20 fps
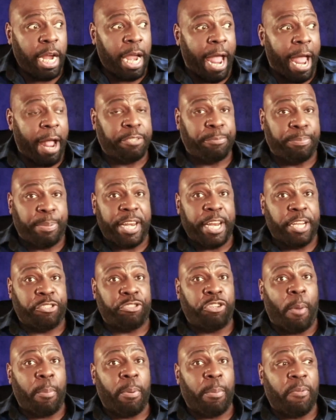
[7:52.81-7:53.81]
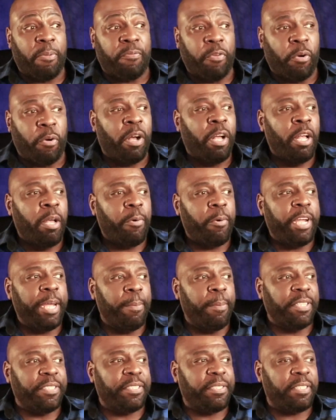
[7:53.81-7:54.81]
He had been in trouble before. Well,
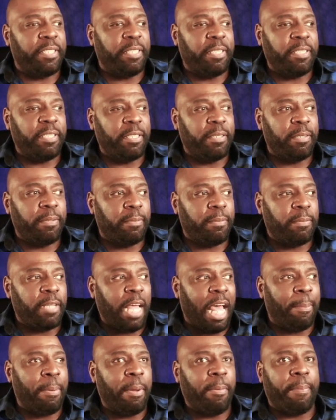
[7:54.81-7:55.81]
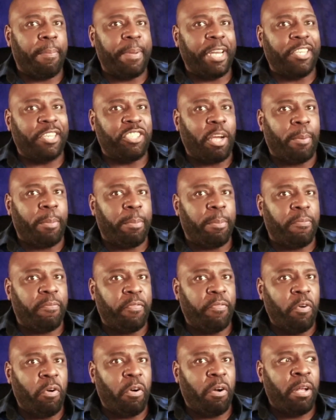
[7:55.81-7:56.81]
he was... A lot of people have been in trouble
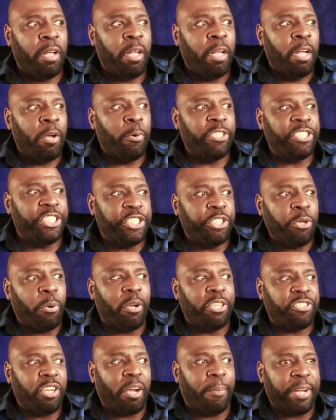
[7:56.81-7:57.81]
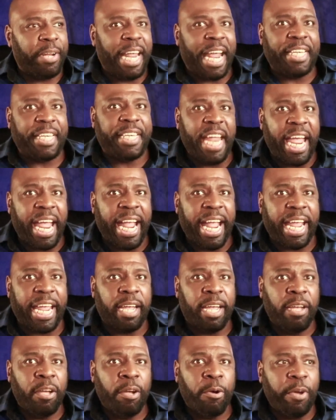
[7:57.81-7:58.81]
before. Was he doing trouble that
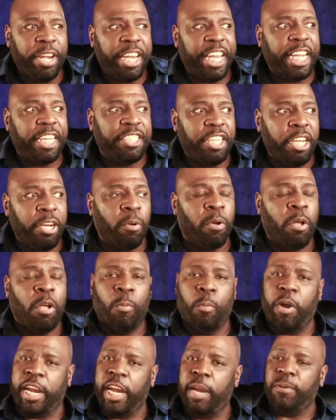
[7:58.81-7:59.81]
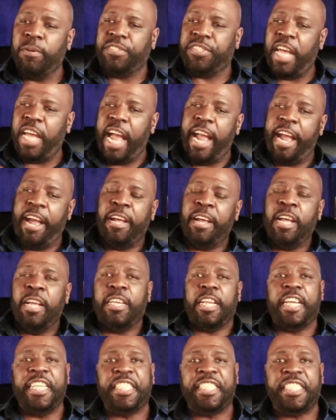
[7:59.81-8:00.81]
day? What did he do? Well, he was there.
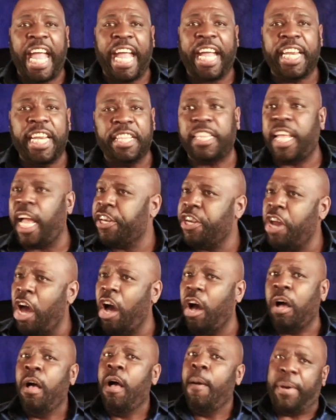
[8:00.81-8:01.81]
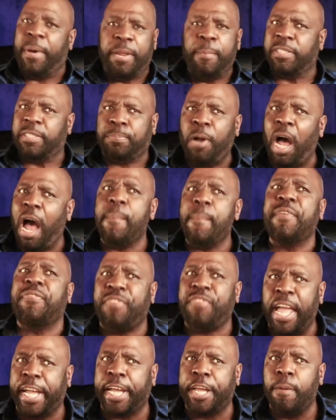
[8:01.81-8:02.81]
Did he take anything? No, but he was probably
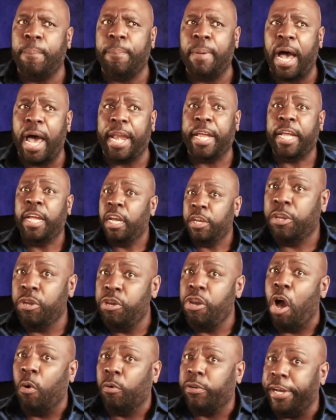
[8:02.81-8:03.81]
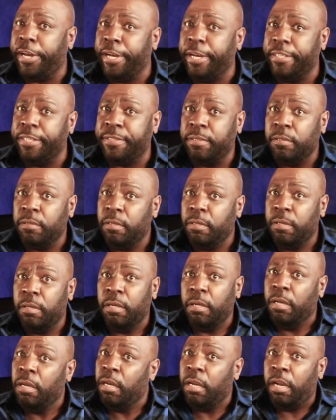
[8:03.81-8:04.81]
thinking about it. Mm. You know, because
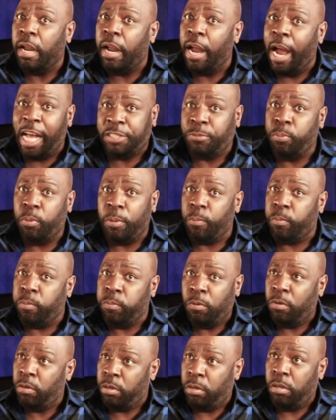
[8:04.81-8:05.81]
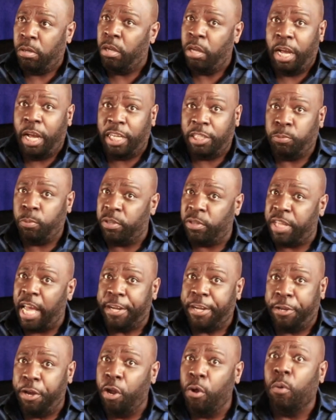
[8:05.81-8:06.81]
that's what
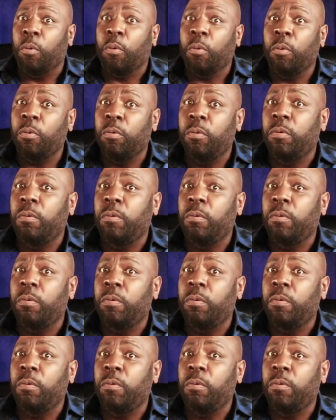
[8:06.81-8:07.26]
they do.